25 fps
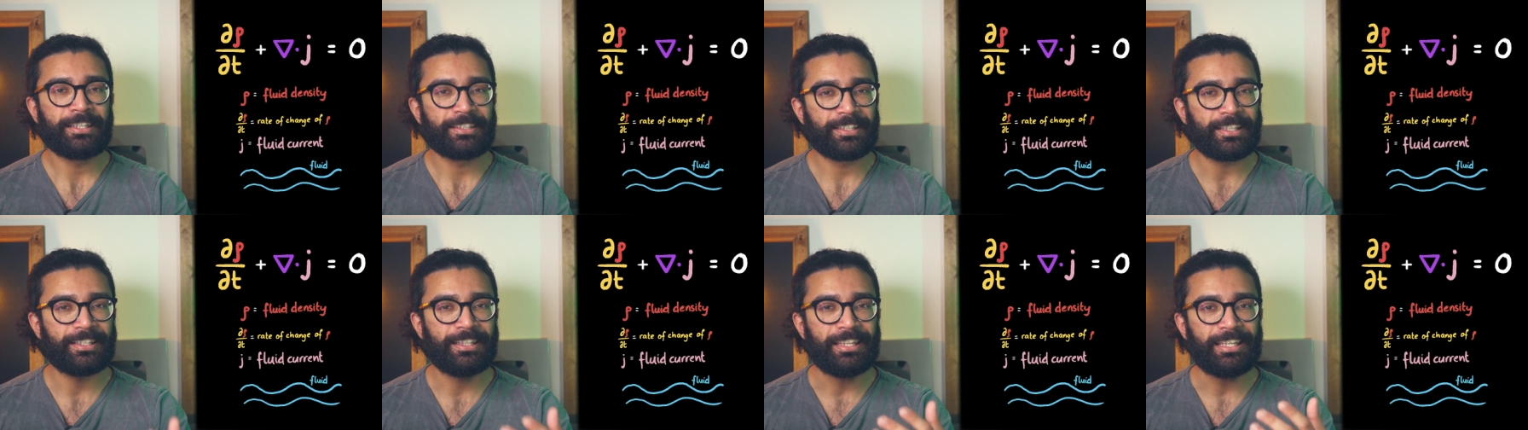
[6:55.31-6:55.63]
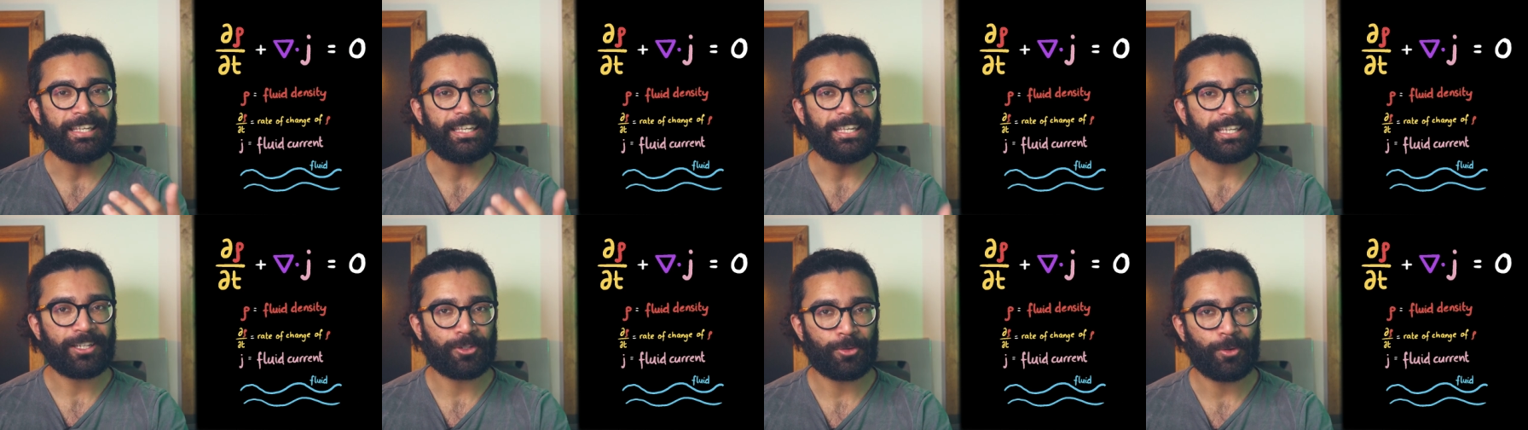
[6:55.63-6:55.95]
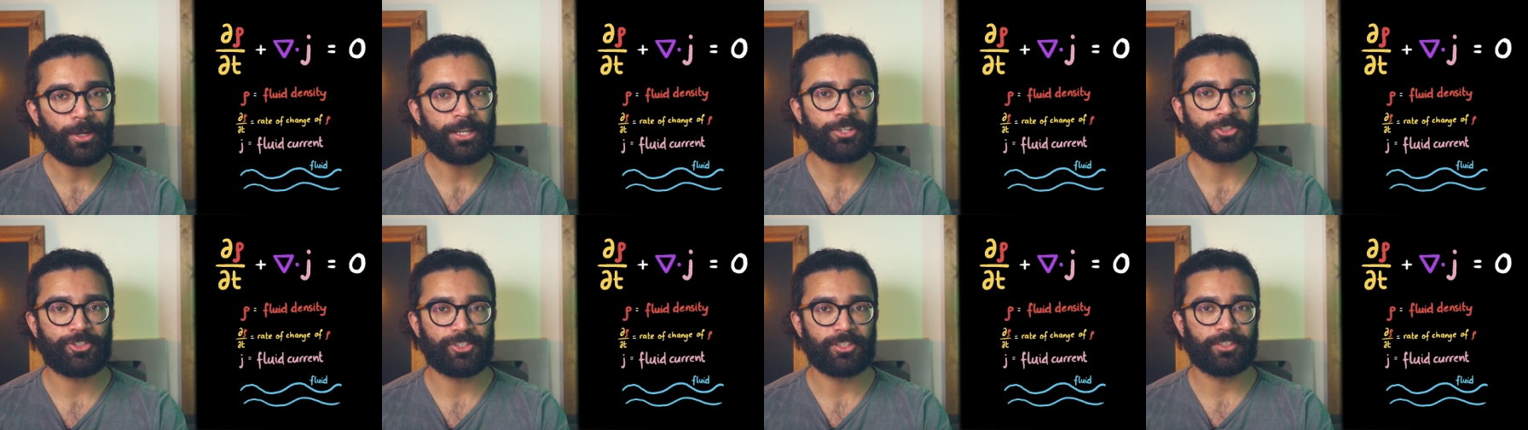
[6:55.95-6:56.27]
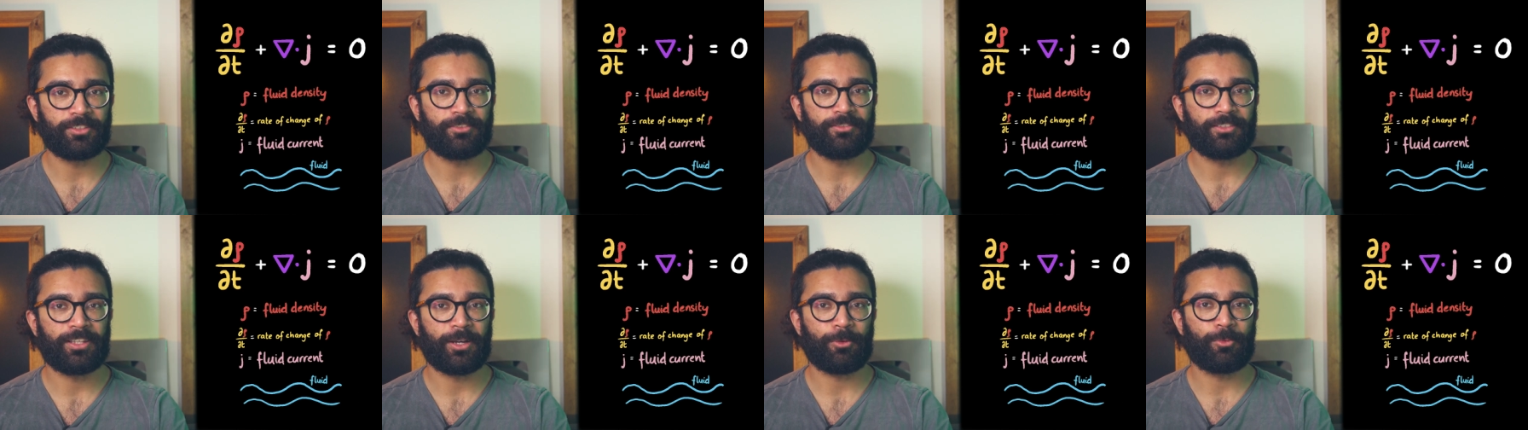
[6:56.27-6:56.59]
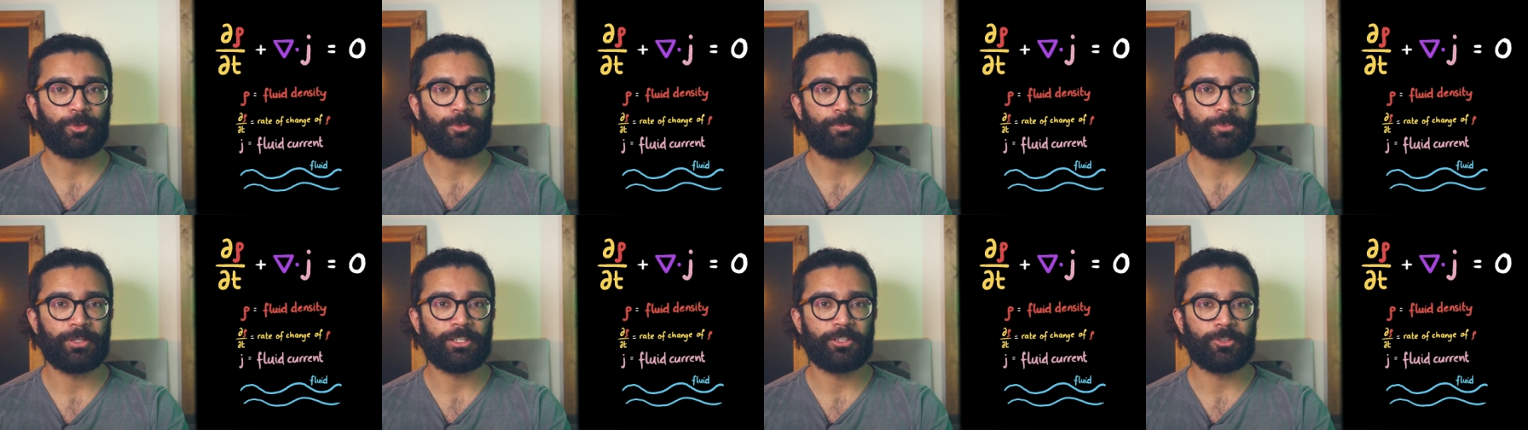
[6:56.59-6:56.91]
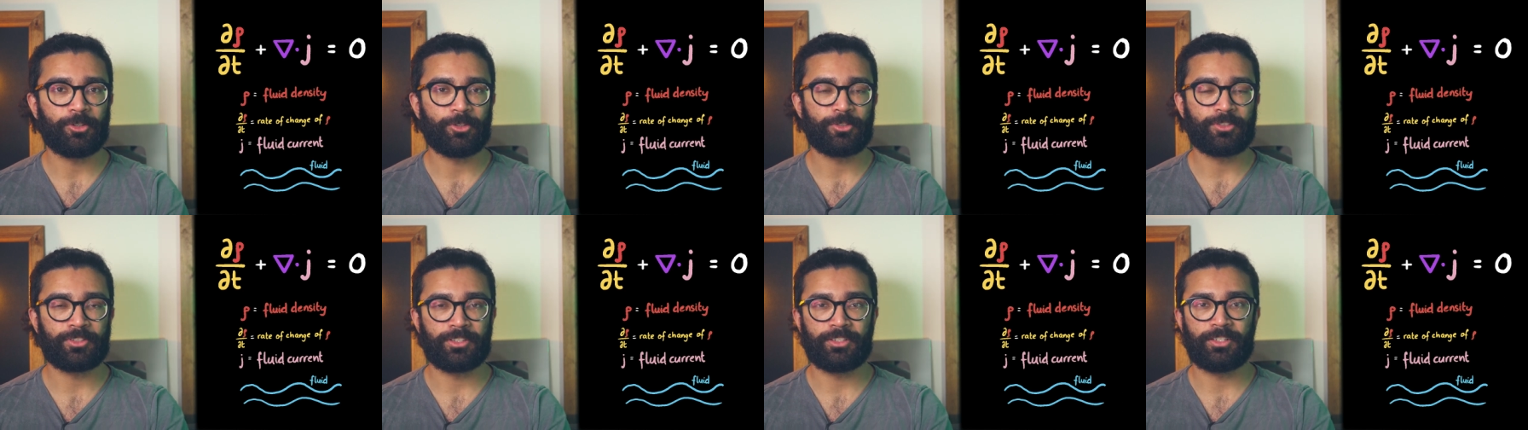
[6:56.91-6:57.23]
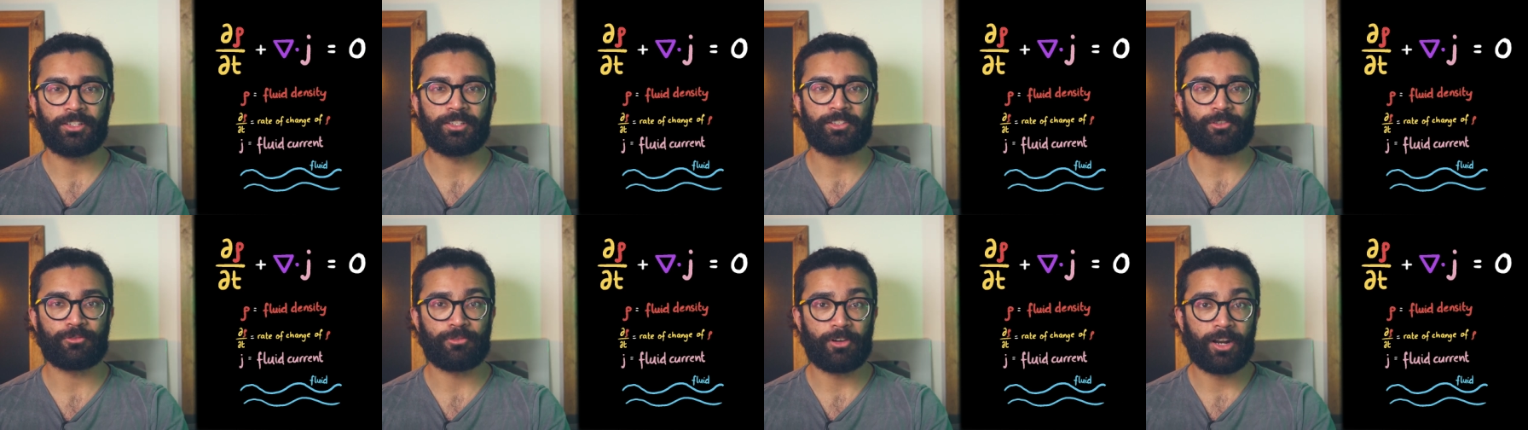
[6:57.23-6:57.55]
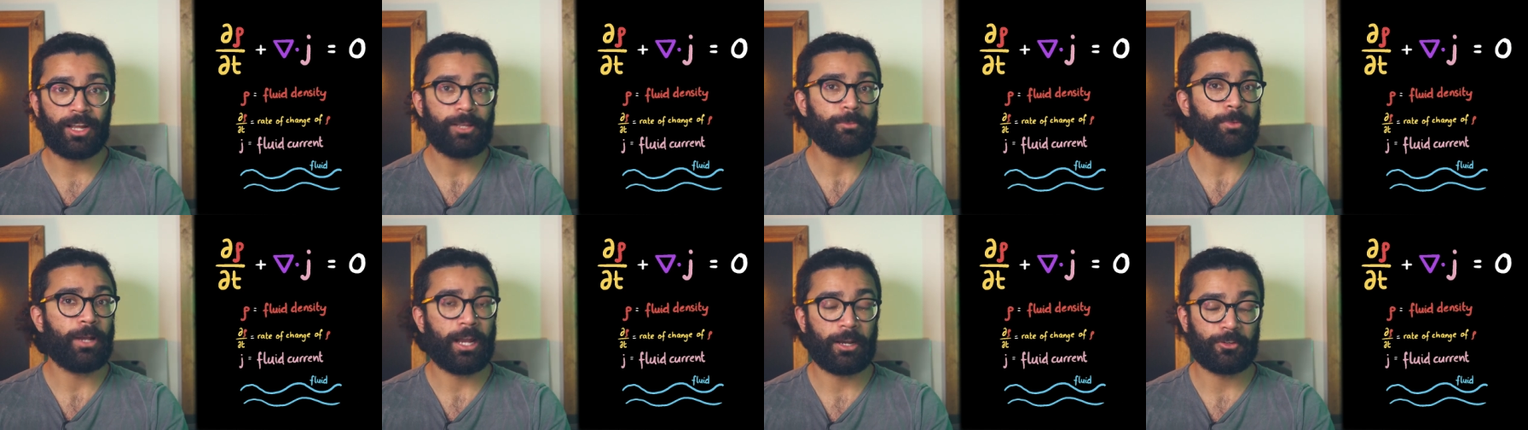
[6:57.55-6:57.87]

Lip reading: then the equation that would be used to describe